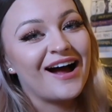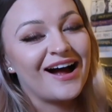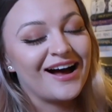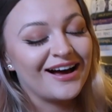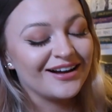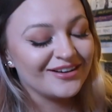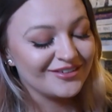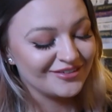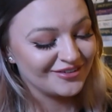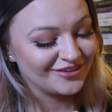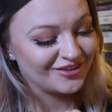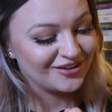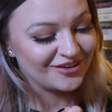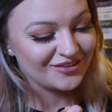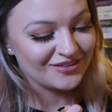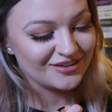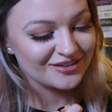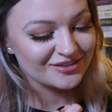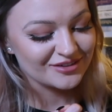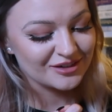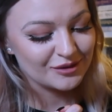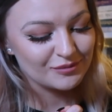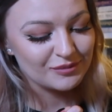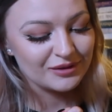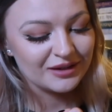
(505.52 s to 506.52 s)
I don't know how
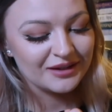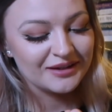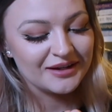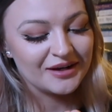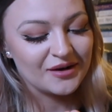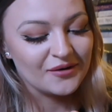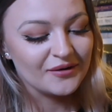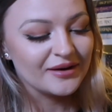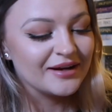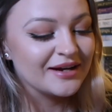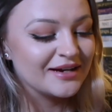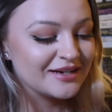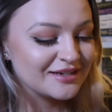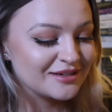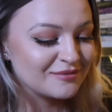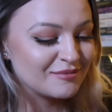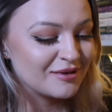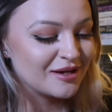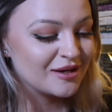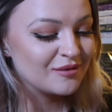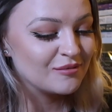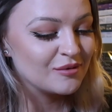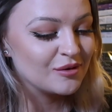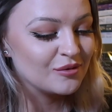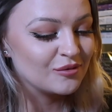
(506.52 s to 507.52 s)
that's going to play out. It is
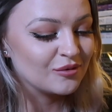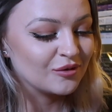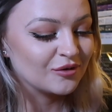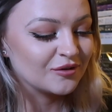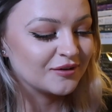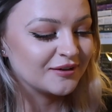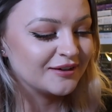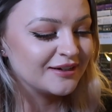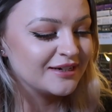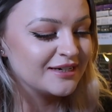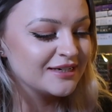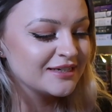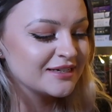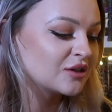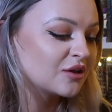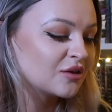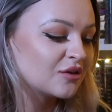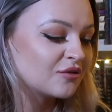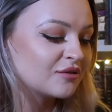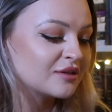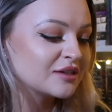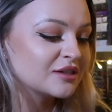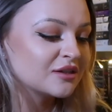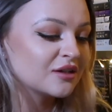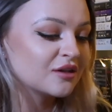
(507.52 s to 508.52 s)
making me worried. So
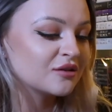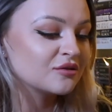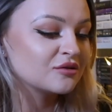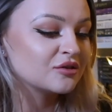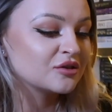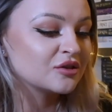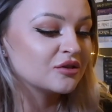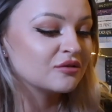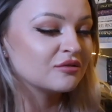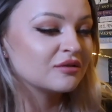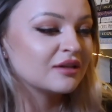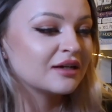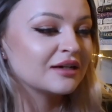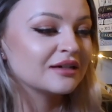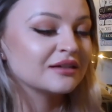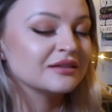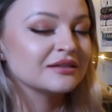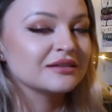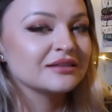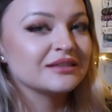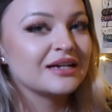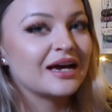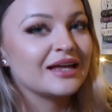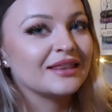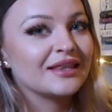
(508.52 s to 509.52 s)
there is those two
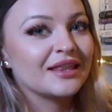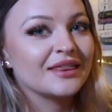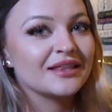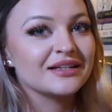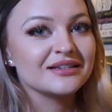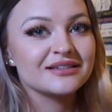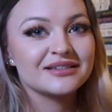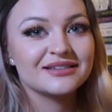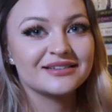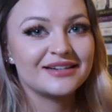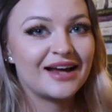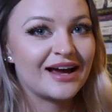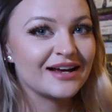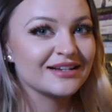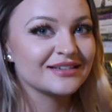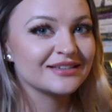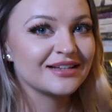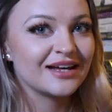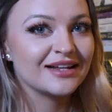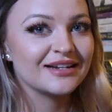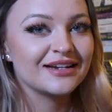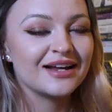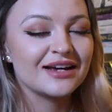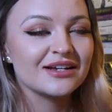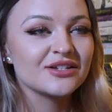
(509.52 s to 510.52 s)
things and then there's
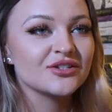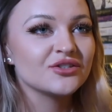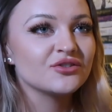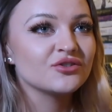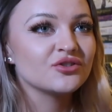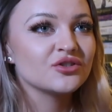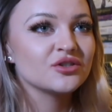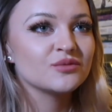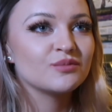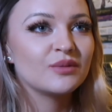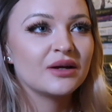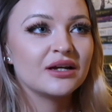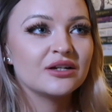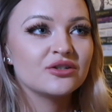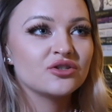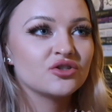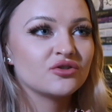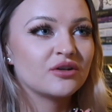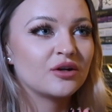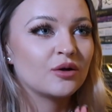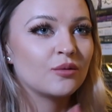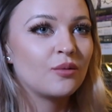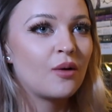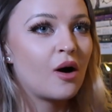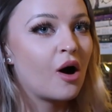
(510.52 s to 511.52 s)
Nesta. Nesta's just being
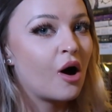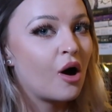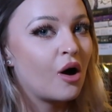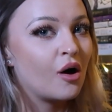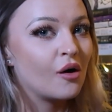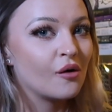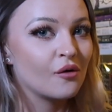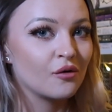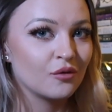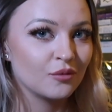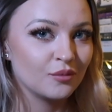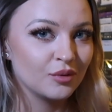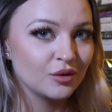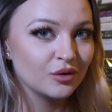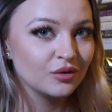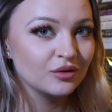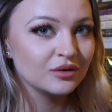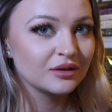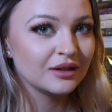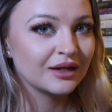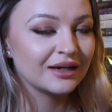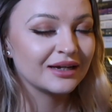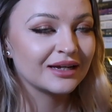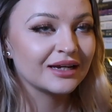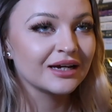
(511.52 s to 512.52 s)
straight up horrible.
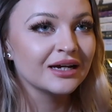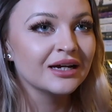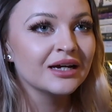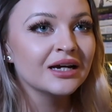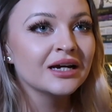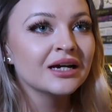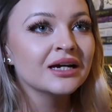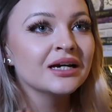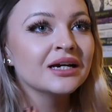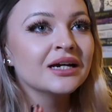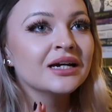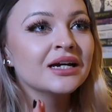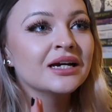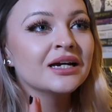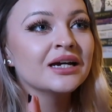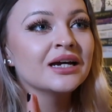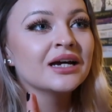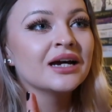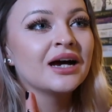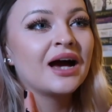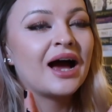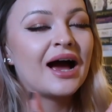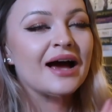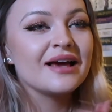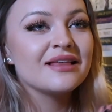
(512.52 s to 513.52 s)
Like,
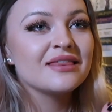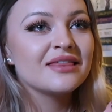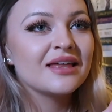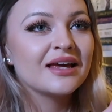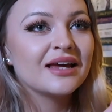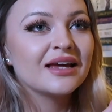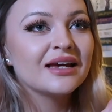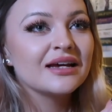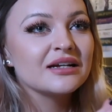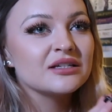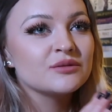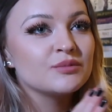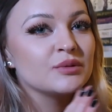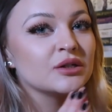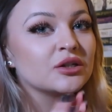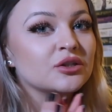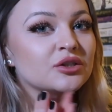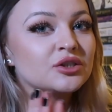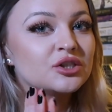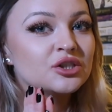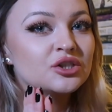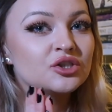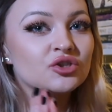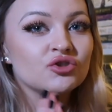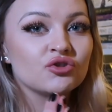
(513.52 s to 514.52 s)
I think it's
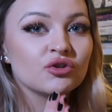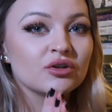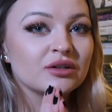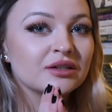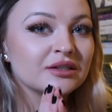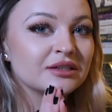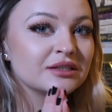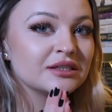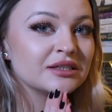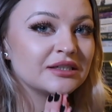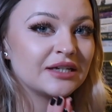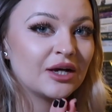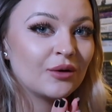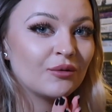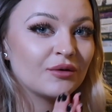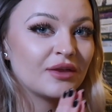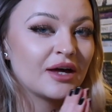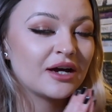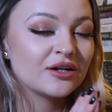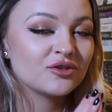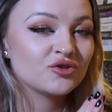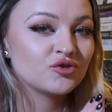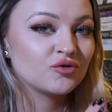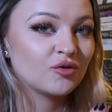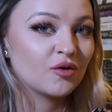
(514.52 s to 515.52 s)
because she's struggling to deal with
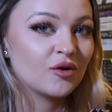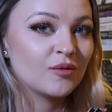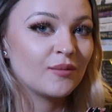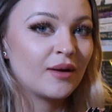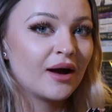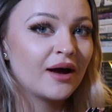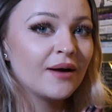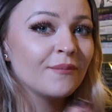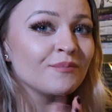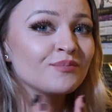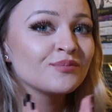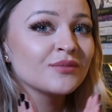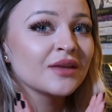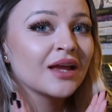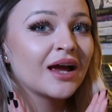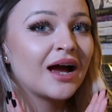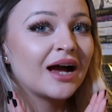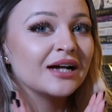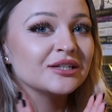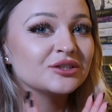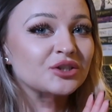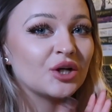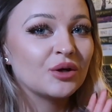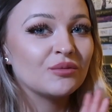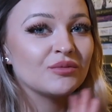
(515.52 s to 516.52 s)
her trauma.
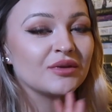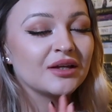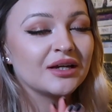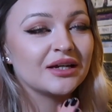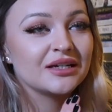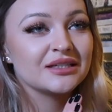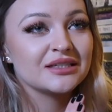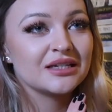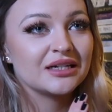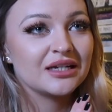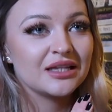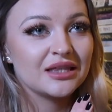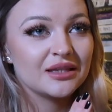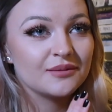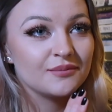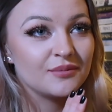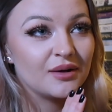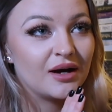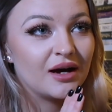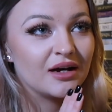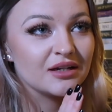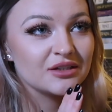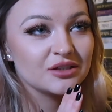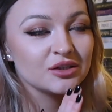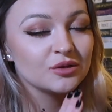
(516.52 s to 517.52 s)
I don't think it's anything
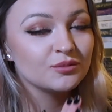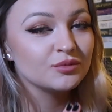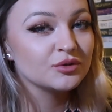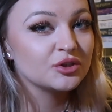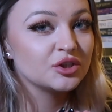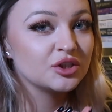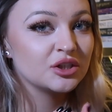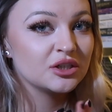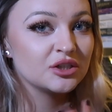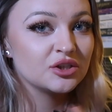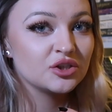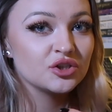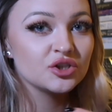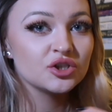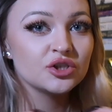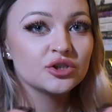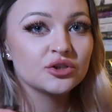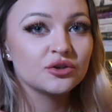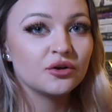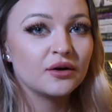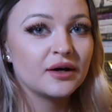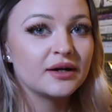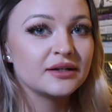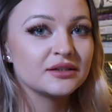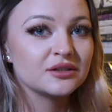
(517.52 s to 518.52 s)
personal, but she's just
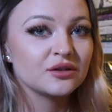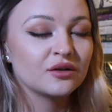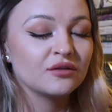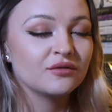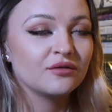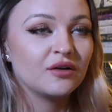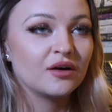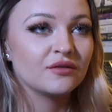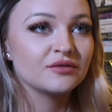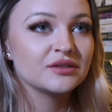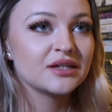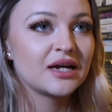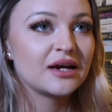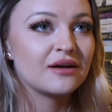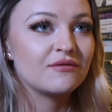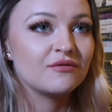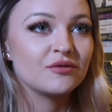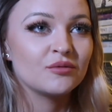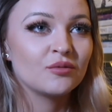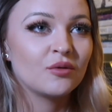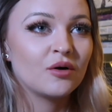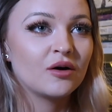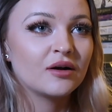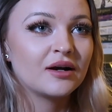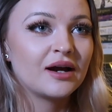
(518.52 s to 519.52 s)
shut herself off to
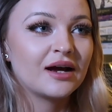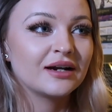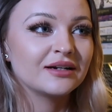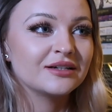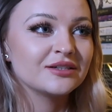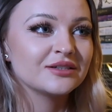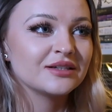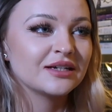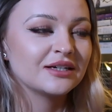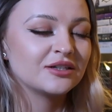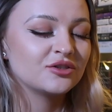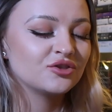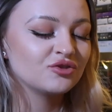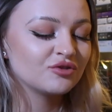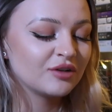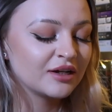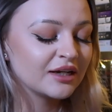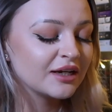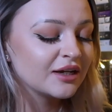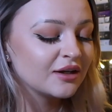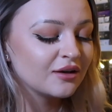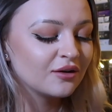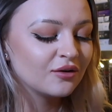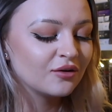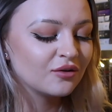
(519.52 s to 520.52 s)
everyone and is like
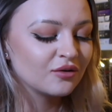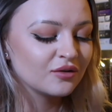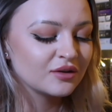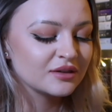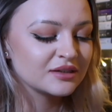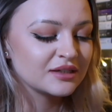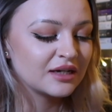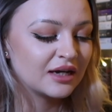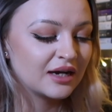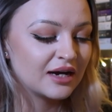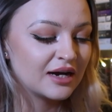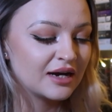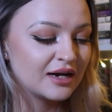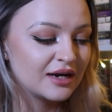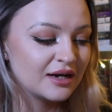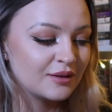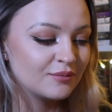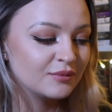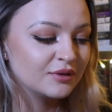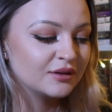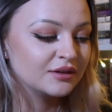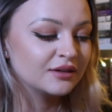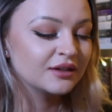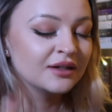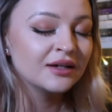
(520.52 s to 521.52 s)
drinking all the
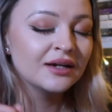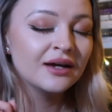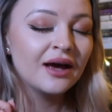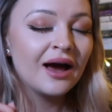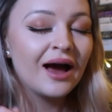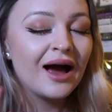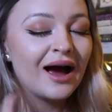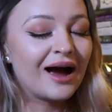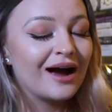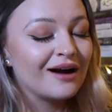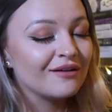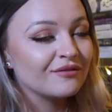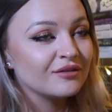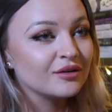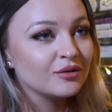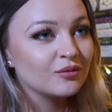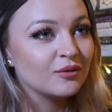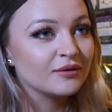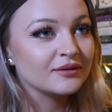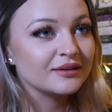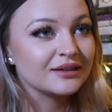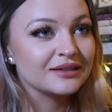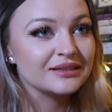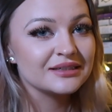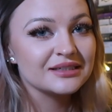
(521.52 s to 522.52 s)
time and having
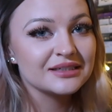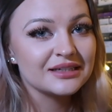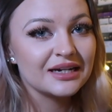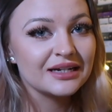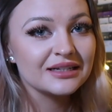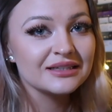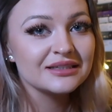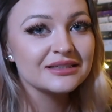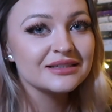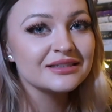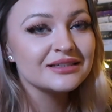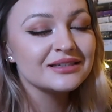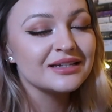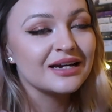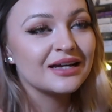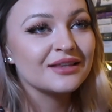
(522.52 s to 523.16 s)
one night stands.